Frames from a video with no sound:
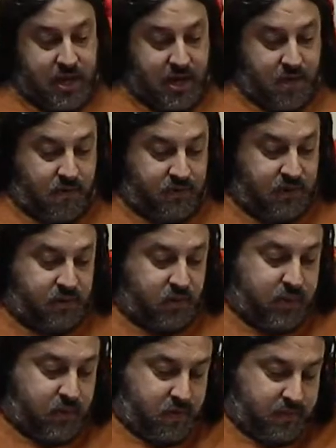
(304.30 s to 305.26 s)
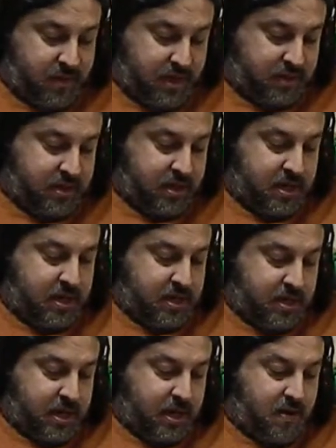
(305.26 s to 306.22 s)
hours and twenty-one minutes.
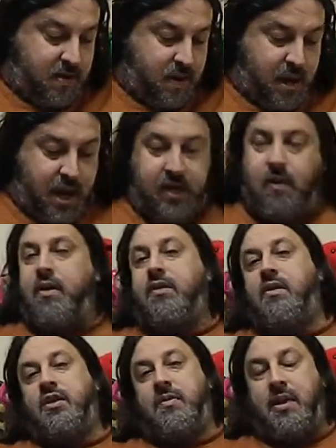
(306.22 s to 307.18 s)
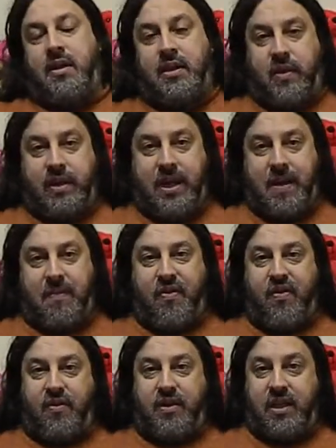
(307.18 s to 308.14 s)
Now, I don't use the military time
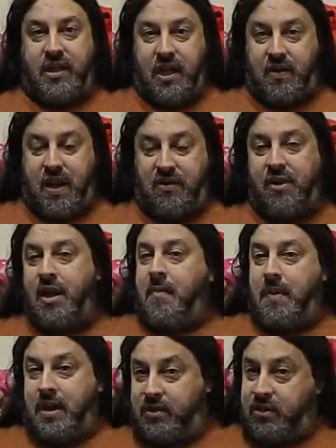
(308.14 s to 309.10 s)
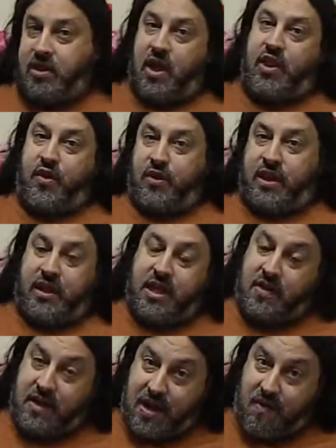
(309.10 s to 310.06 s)
of thirteen hundred hours because there's not thirteen
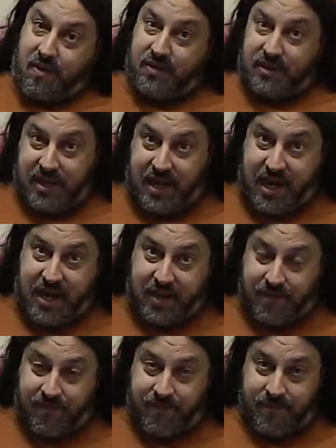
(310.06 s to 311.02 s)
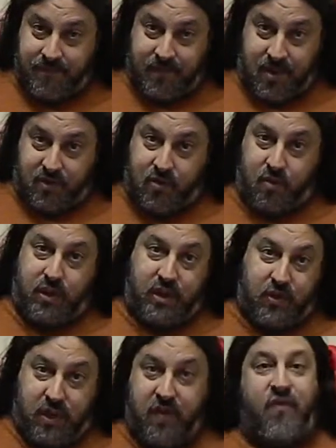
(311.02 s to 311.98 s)
hundred hours in the day. There's only
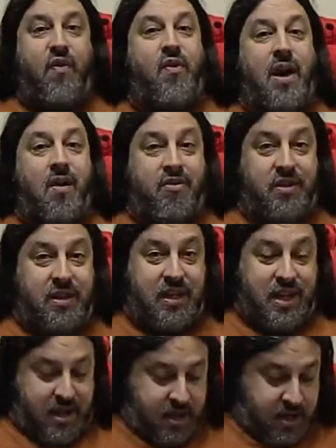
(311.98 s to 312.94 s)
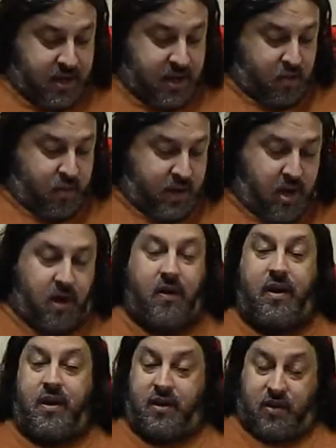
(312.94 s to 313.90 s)
twenty-four hours in the day, and we
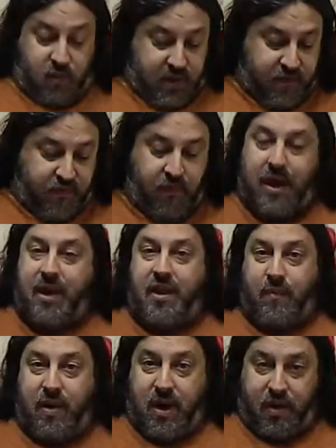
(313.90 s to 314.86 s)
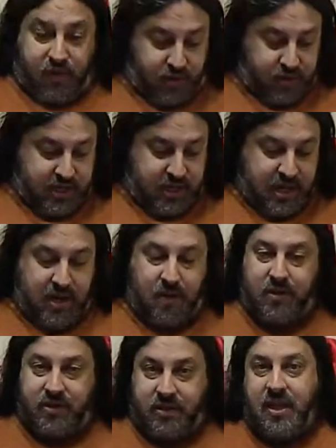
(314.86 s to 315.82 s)
are twenty-four. We are thirteen
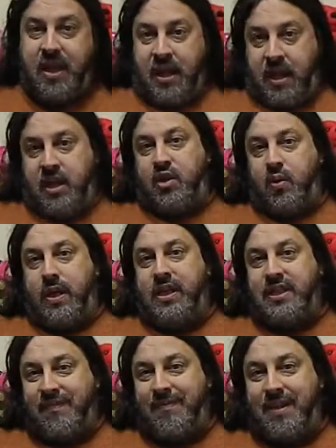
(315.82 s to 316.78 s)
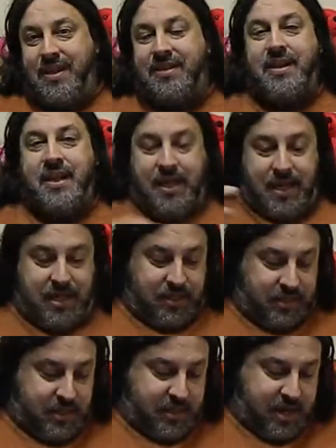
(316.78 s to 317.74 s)
hours and twenty-seven minutes
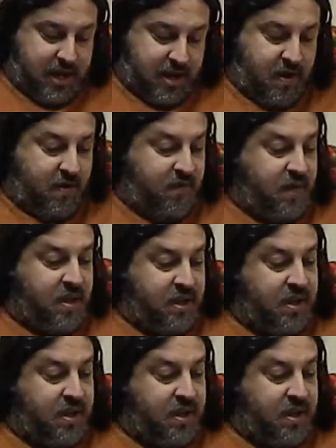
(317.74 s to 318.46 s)
into the day of